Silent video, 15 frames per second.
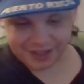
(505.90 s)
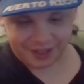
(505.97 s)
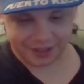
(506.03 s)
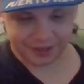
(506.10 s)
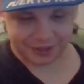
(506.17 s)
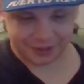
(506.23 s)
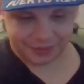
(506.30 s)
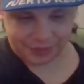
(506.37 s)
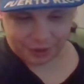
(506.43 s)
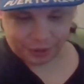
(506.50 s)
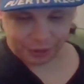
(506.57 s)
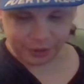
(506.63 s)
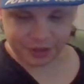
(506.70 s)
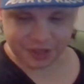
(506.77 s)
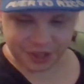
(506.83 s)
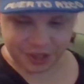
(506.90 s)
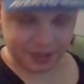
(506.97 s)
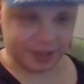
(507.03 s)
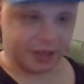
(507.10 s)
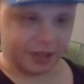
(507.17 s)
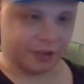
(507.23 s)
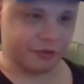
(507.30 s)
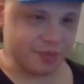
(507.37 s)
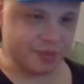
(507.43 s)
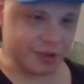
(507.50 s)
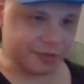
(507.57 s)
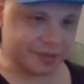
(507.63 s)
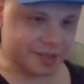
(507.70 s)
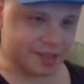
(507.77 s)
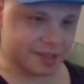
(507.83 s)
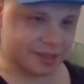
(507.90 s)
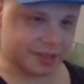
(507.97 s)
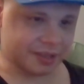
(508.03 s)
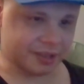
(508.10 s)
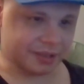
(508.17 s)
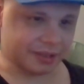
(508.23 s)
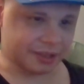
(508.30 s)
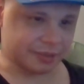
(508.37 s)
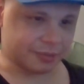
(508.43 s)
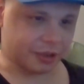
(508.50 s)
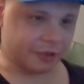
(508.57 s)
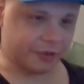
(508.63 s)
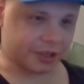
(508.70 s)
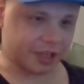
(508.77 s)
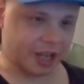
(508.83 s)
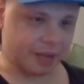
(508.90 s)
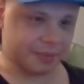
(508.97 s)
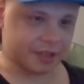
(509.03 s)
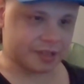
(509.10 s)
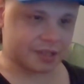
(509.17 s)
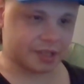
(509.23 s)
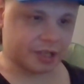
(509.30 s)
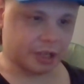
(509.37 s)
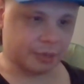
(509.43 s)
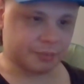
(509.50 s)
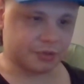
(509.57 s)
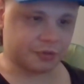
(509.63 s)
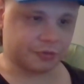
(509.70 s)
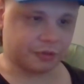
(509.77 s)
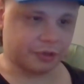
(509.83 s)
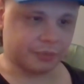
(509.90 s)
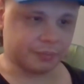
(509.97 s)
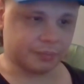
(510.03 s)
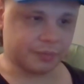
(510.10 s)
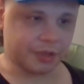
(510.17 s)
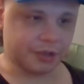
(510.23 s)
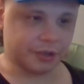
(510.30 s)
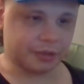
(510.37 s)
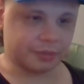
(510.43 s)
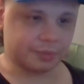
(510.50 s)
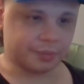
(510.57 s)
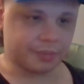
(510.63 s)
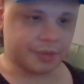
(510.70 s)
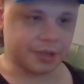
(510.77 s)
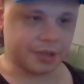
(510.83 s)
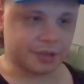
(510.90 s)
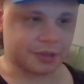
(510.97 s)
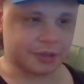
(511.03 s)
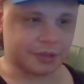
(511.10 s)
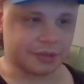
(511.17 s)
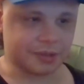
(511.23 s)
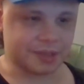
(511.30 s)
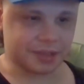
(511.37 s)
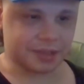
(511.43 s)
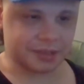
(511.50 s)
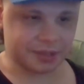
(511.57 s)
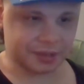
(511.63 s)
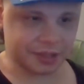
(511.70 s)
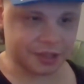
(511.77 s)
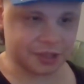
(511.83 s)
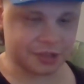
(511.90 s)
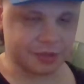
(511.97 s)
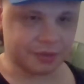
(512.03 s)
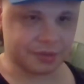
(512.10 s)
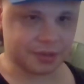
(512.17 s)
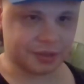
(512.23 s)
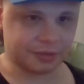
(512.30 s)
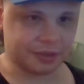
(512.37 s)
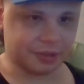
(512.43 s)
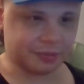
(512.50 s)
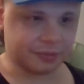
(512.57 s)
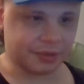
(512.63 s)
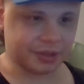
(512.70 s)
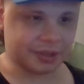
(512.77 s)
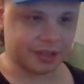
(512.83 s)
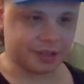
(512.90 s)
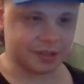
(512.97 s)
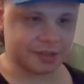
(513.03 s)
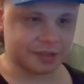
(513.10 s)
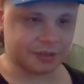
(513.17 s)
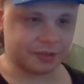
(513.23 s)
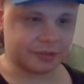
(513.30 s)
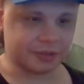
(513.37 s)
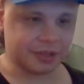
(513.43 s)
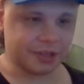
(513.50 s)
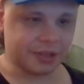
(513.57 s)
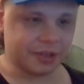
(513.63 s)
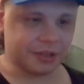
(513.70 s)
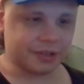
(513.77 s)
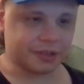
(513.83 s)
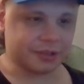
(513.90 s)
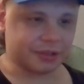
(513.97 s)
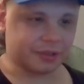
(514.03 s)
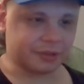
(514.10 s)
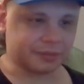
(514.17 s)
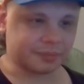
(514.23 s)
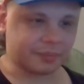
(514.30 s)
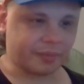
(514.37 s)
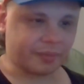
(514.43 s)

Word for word: you know, the origin of mutants in, in Marvel Comics comes from, you know, the Eternals and the Celestials and, and whatnot. So, you know,